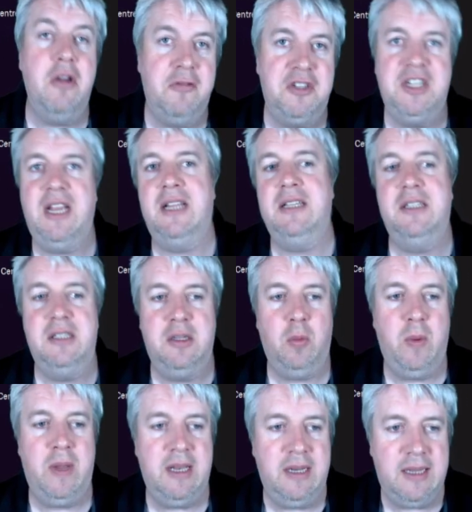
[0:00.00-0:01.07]
enough chances
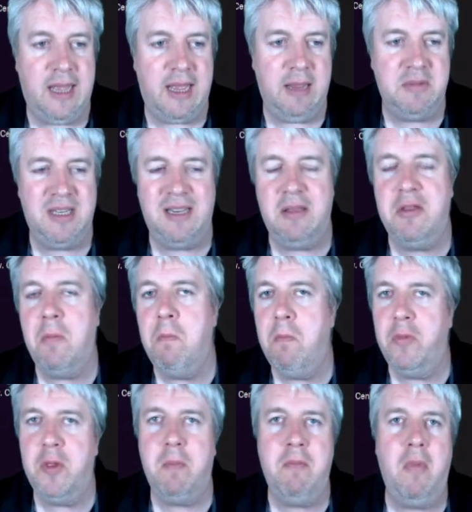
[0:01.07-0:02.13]
to win games. And
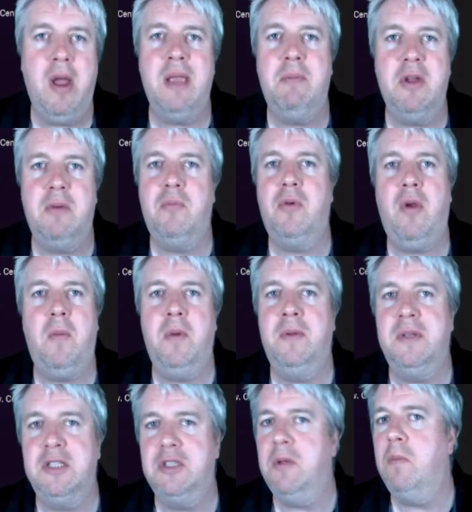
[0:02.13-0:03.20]
there might be a
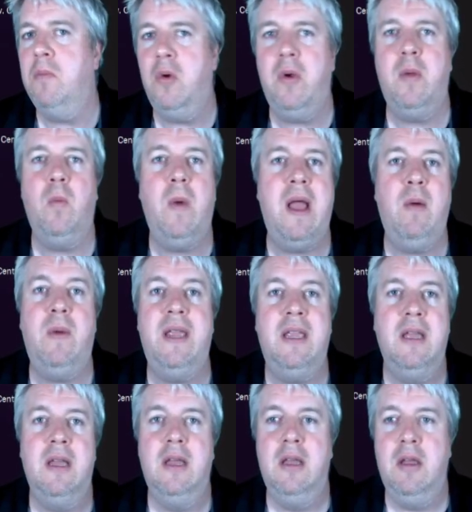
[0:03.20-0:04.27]
problem at some point where
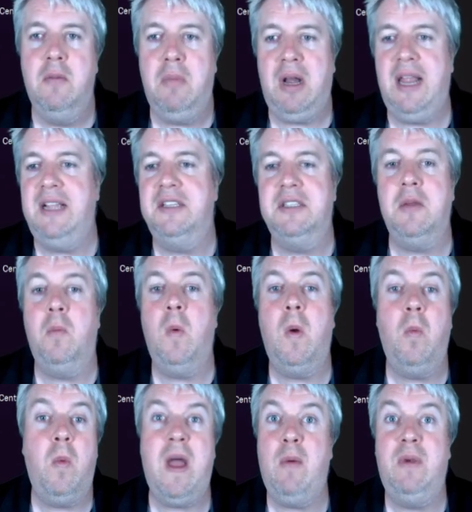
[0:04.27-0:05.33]
we play
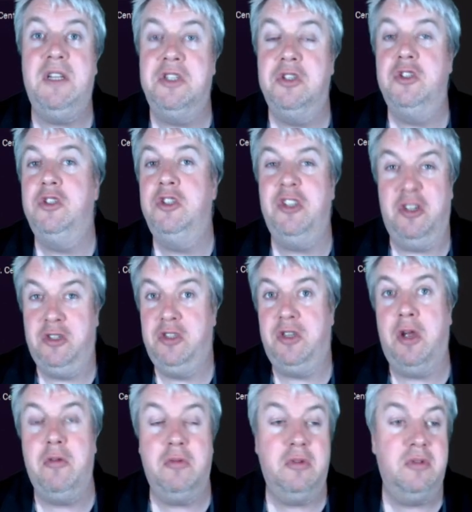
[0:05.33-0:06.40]
someone where we just
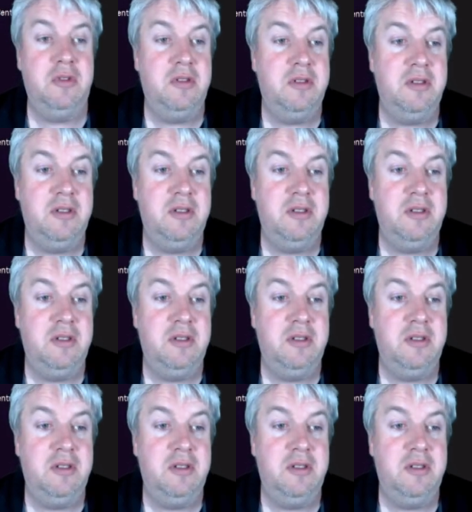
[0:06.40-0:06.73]
don't,